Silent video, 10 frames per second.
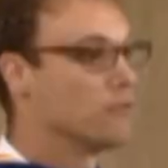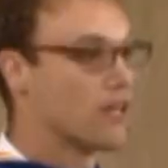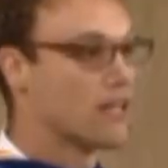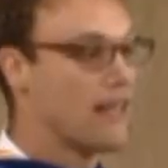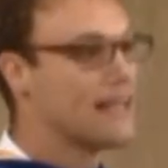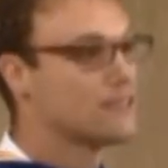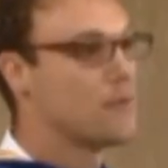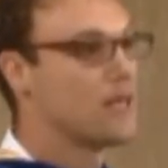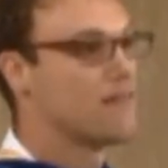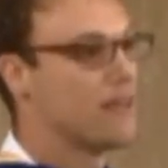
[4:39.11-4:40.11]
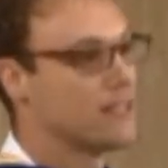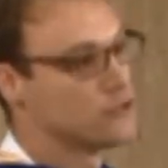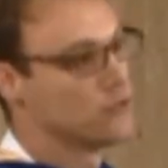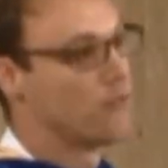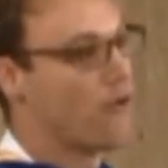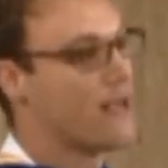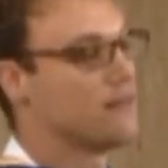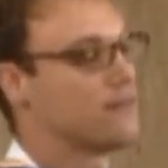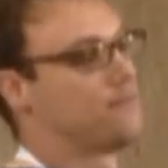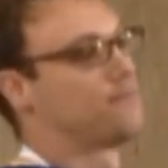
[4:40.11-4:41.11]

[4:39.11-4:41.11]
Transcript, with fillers: and was a classmate of Andrew Bright.